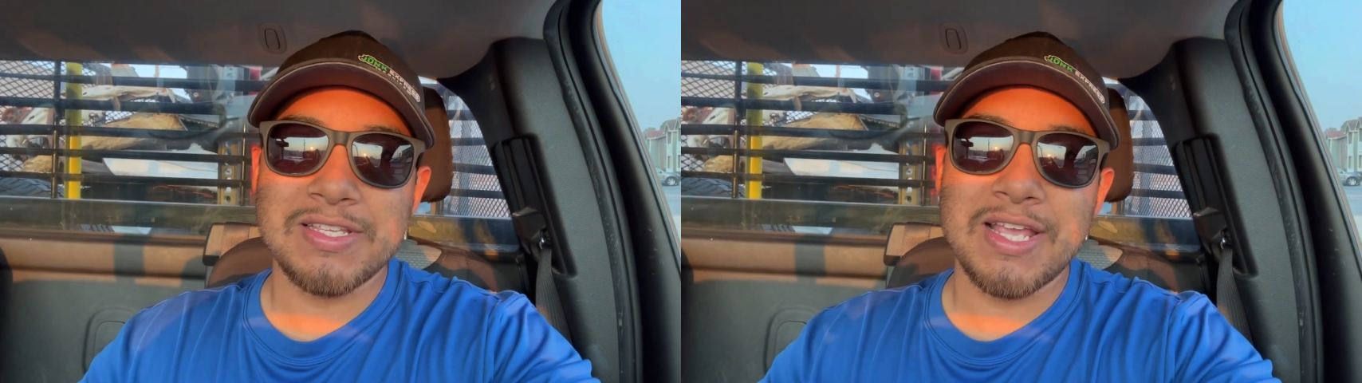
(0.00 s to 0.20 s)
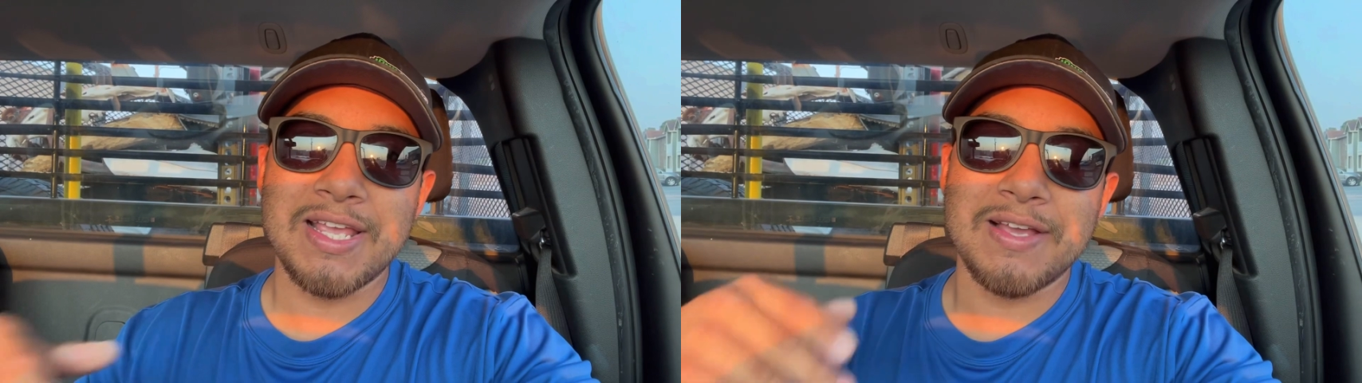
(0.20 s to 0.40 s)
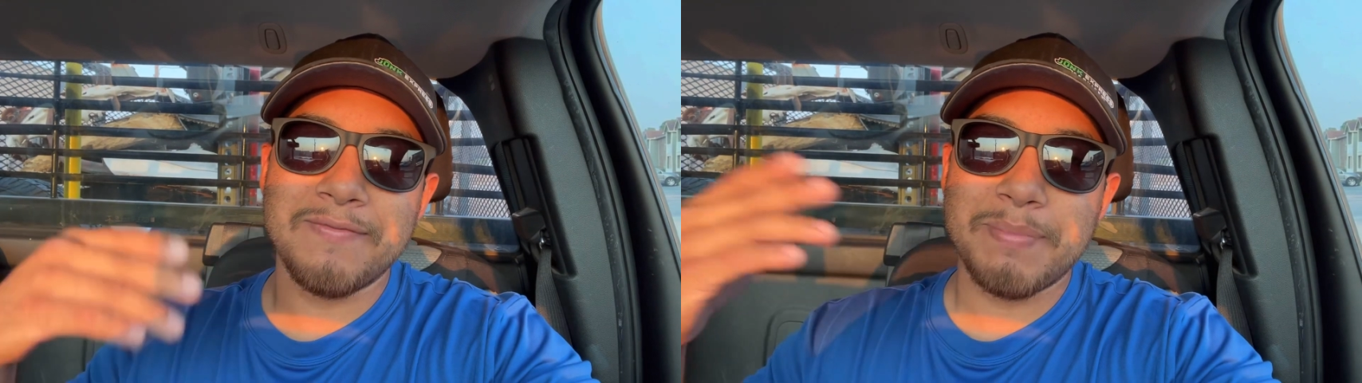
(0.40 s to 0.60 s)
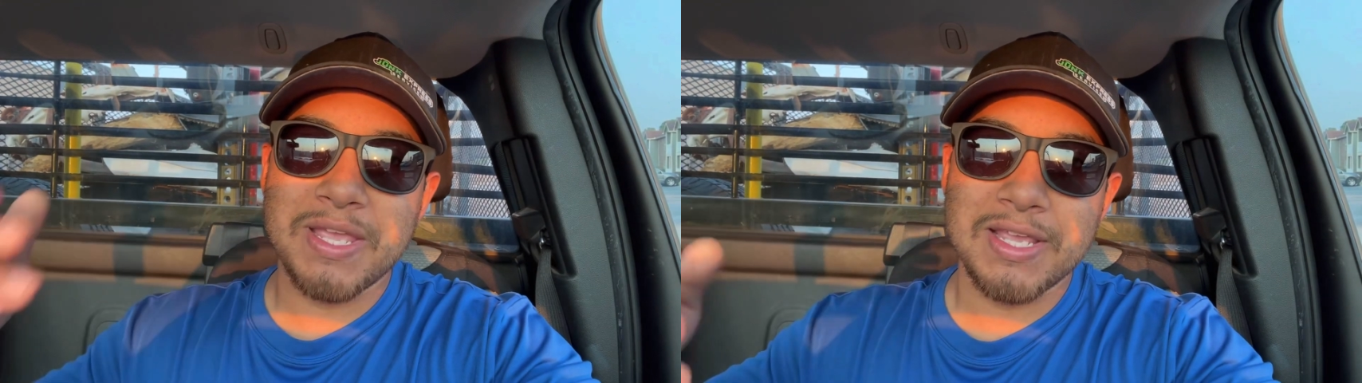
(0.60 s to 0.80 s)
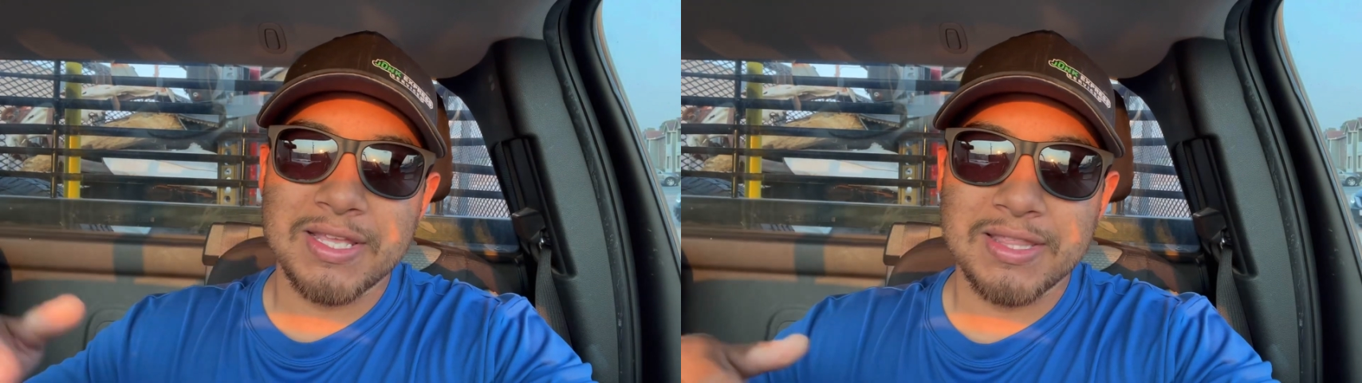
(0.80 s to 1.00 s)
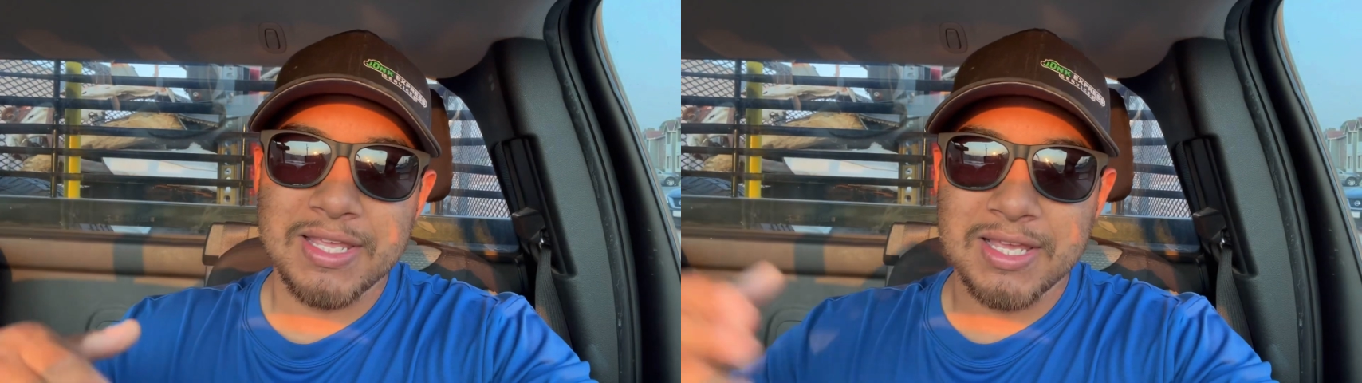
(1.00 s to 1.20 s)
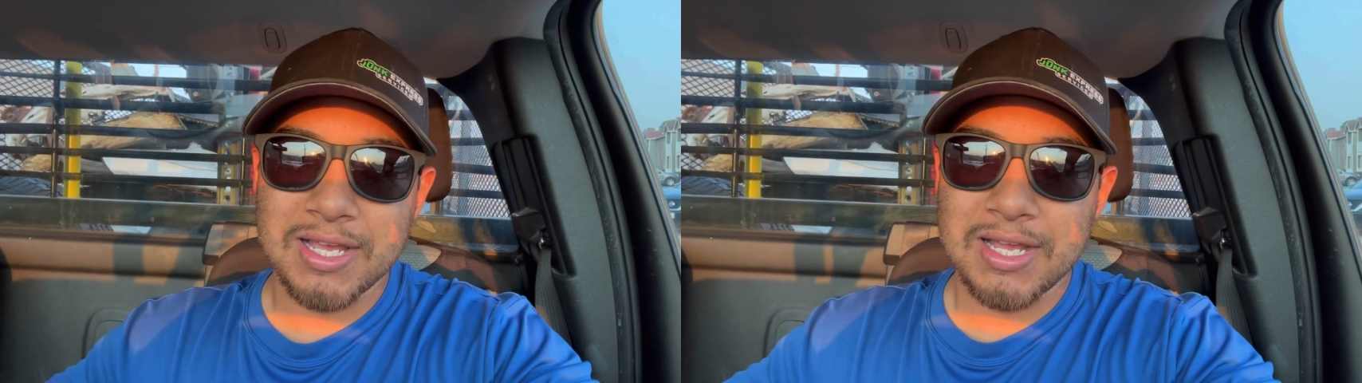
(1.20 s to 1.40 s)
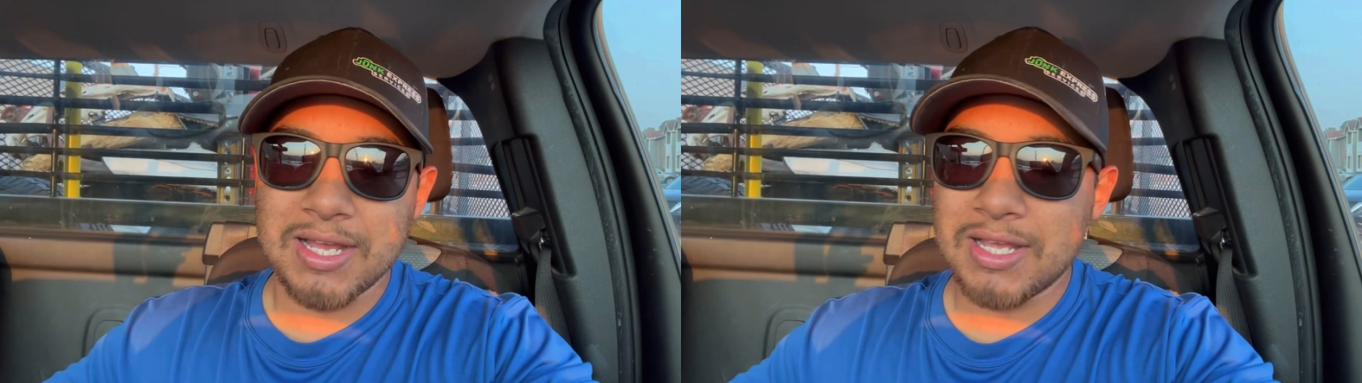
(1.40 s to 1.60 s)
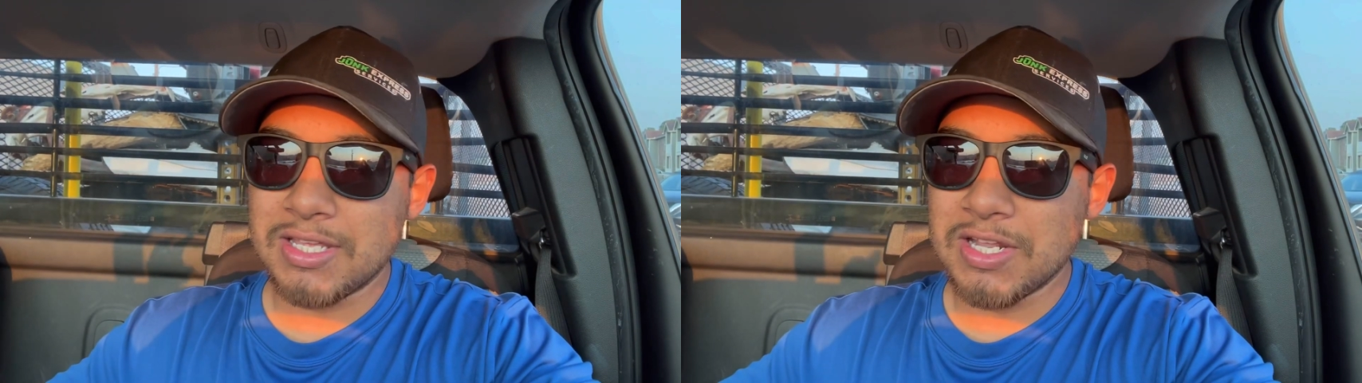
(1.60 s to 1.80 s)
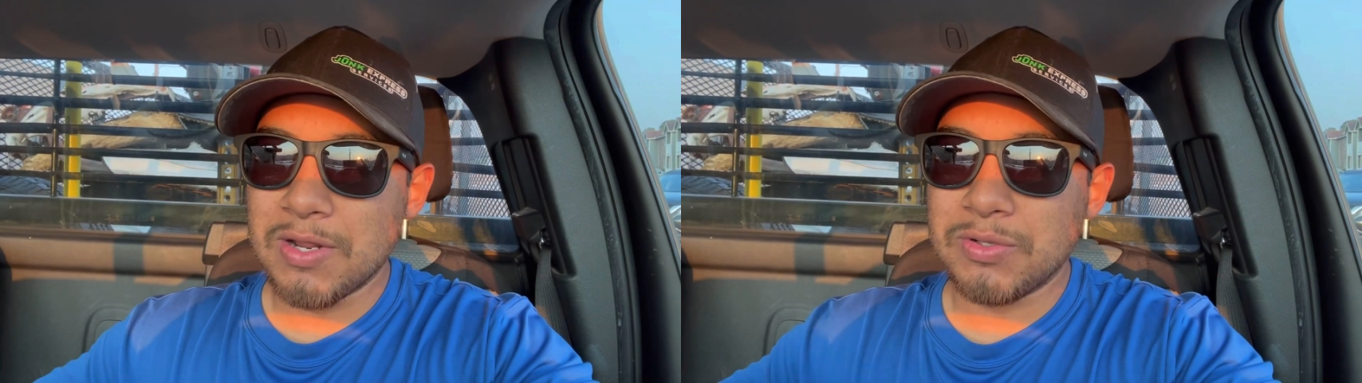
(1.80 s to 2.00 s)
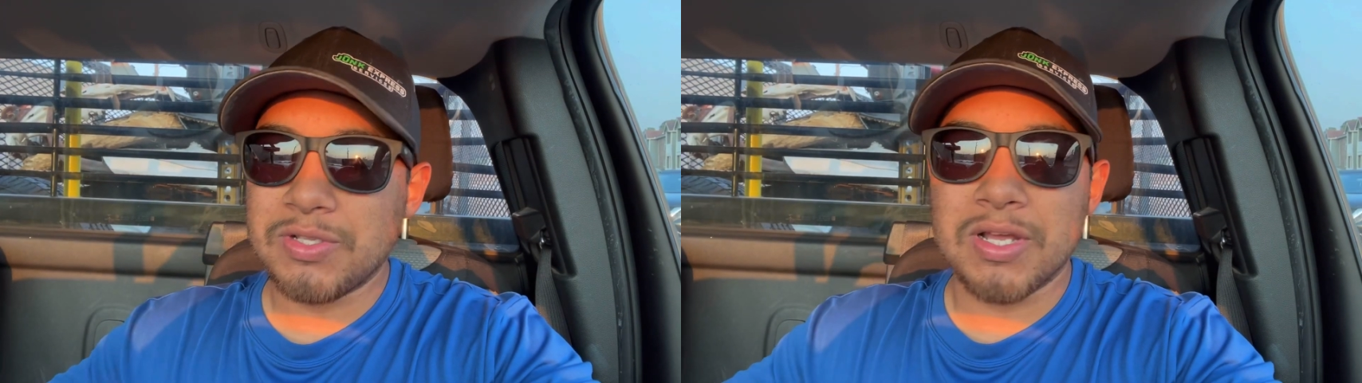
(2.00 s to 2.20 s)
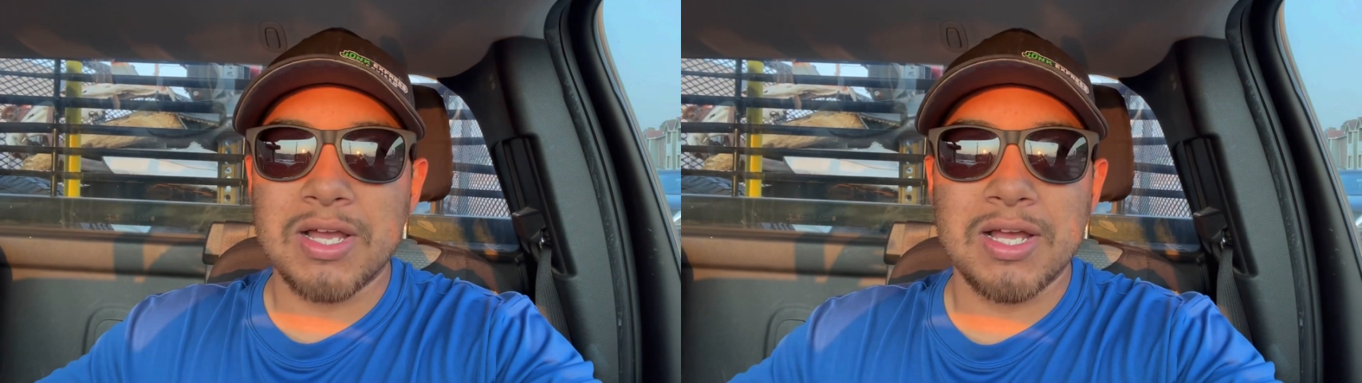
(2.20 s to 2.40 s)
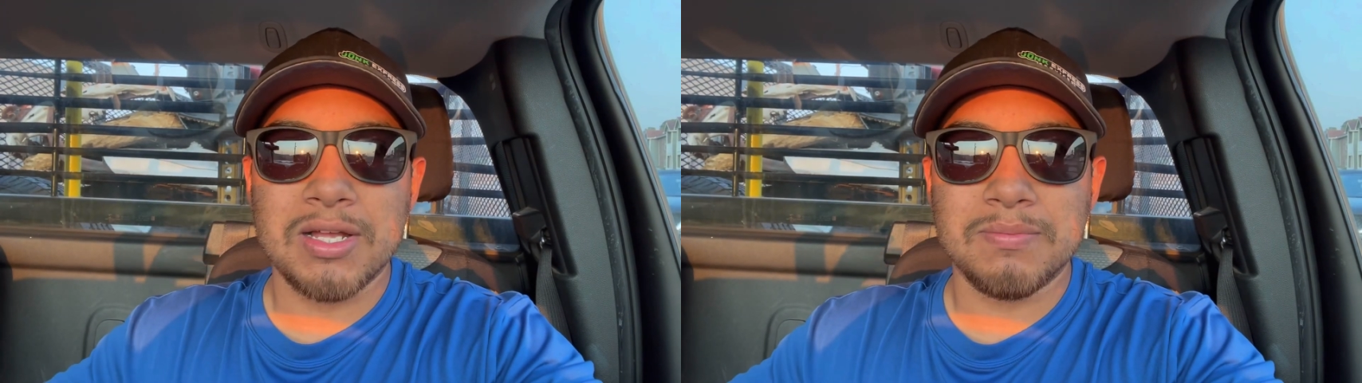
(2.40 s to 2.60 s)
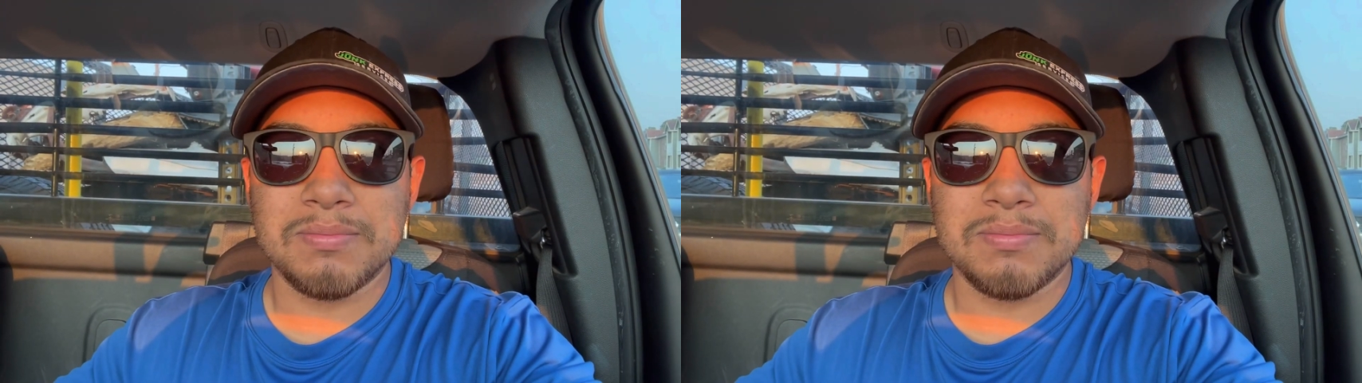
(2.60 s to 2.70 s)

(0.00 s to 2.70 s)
day of being in the uh, you know uh,